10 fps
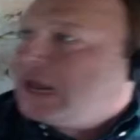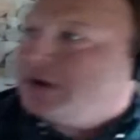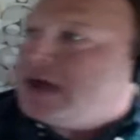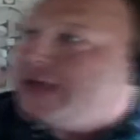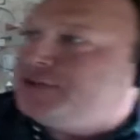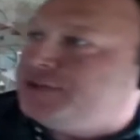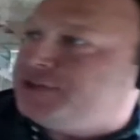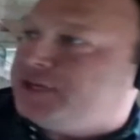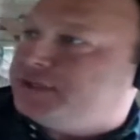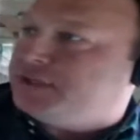Aaron Dykes
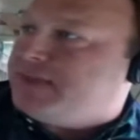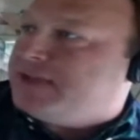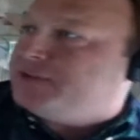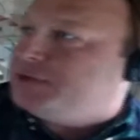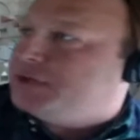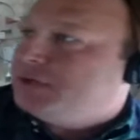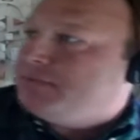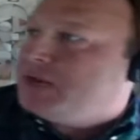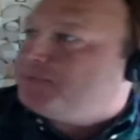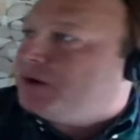just sent us a message.
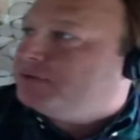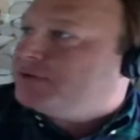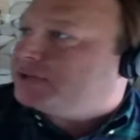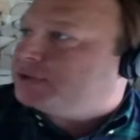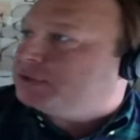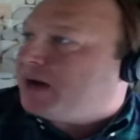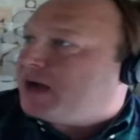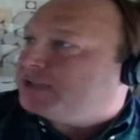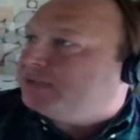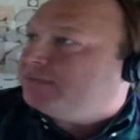Many protesters,
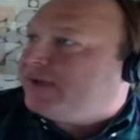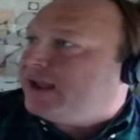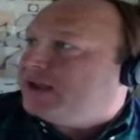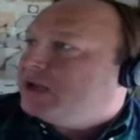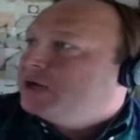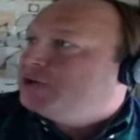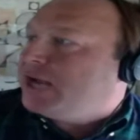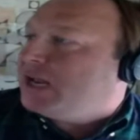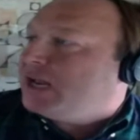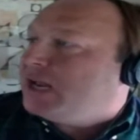Boston Fed,
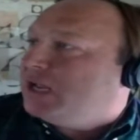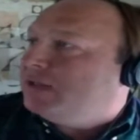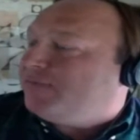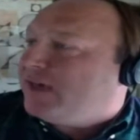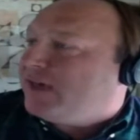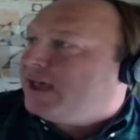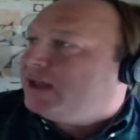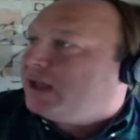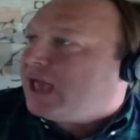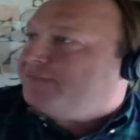chant in the
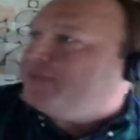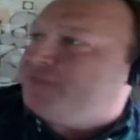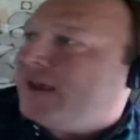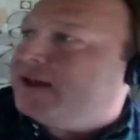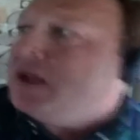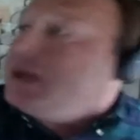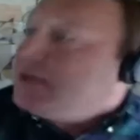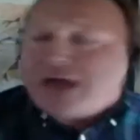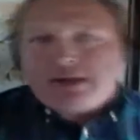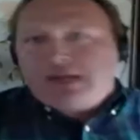Fed, F the Fed.
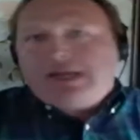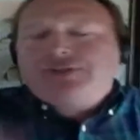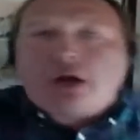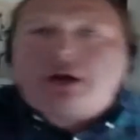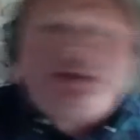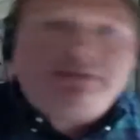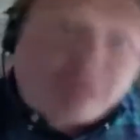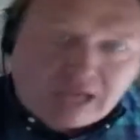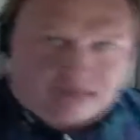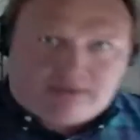Yeah, it's already
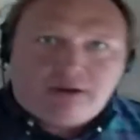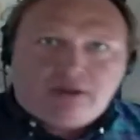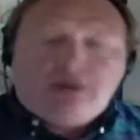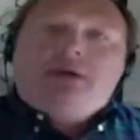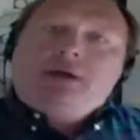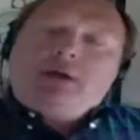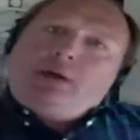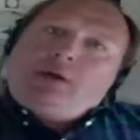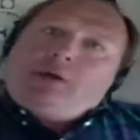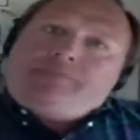begun.
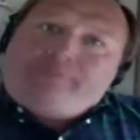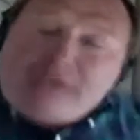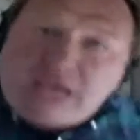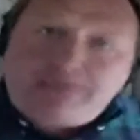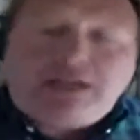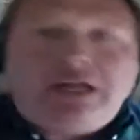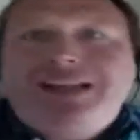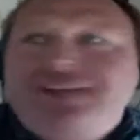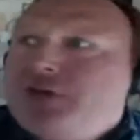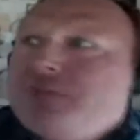
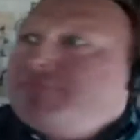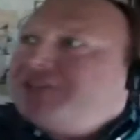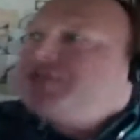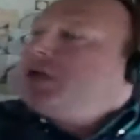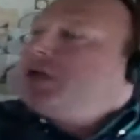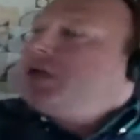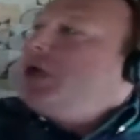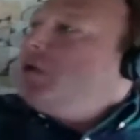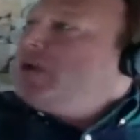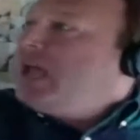People, listen, months ago
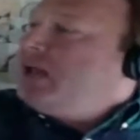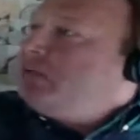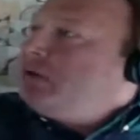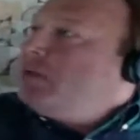we had